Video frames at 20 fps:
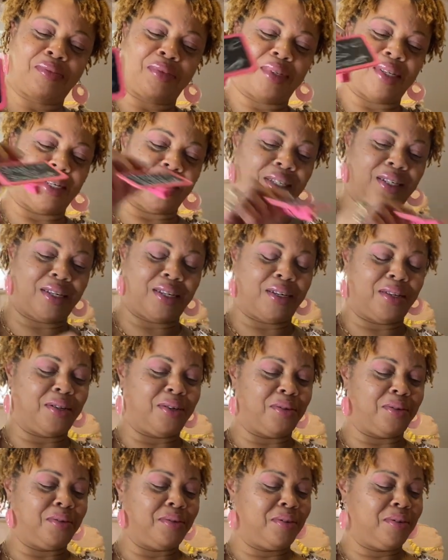That's
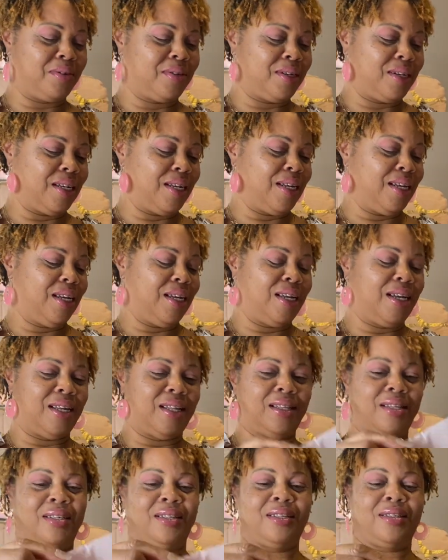cute.
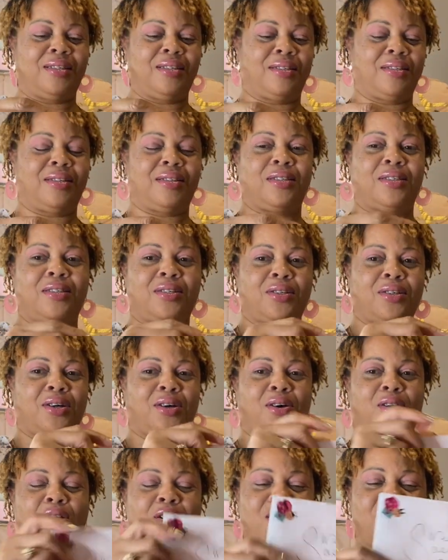And then this, this is the
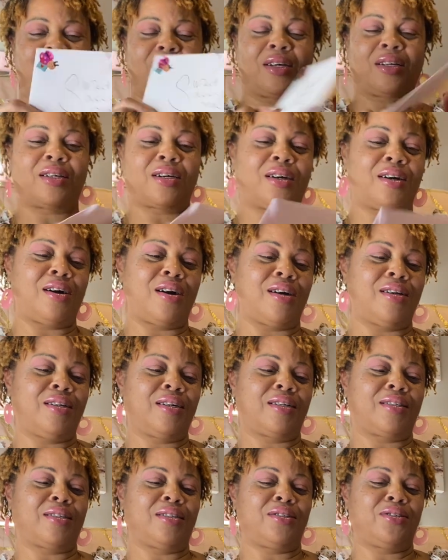card. Look at the card.
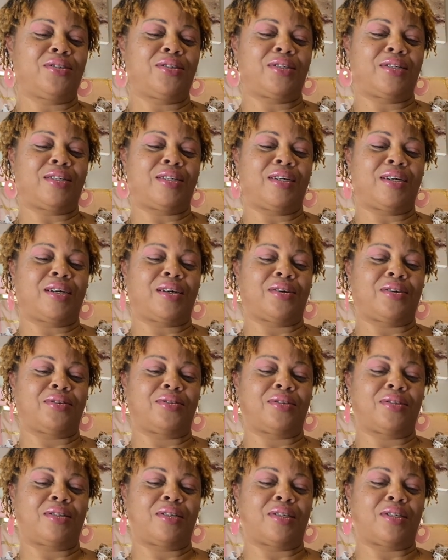Look at the little
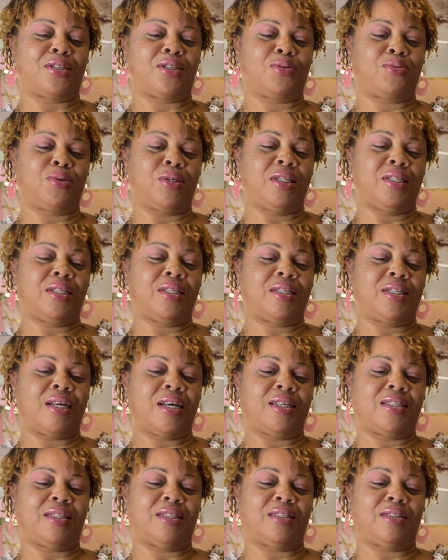stickers. It says Sweet
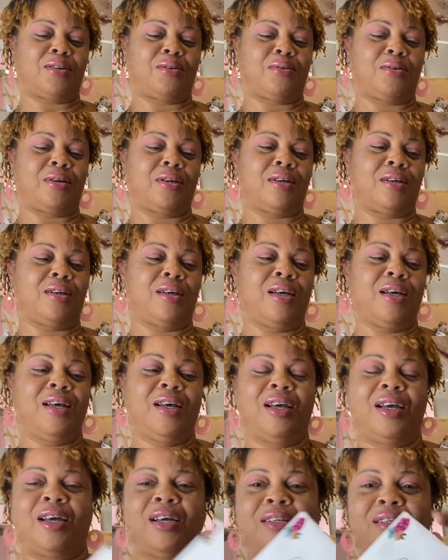Sassy nice."
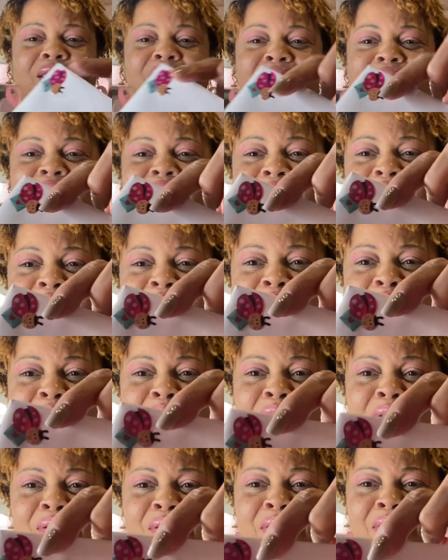And look at the stickers
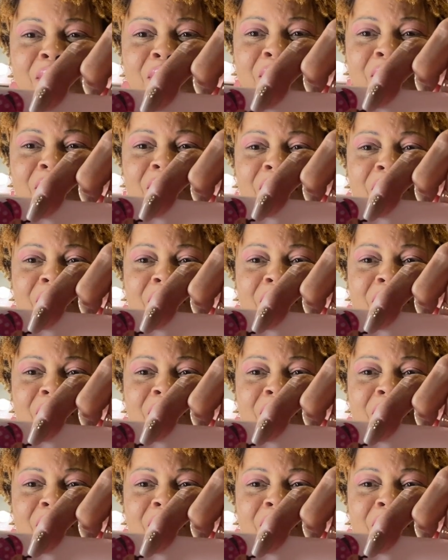on there.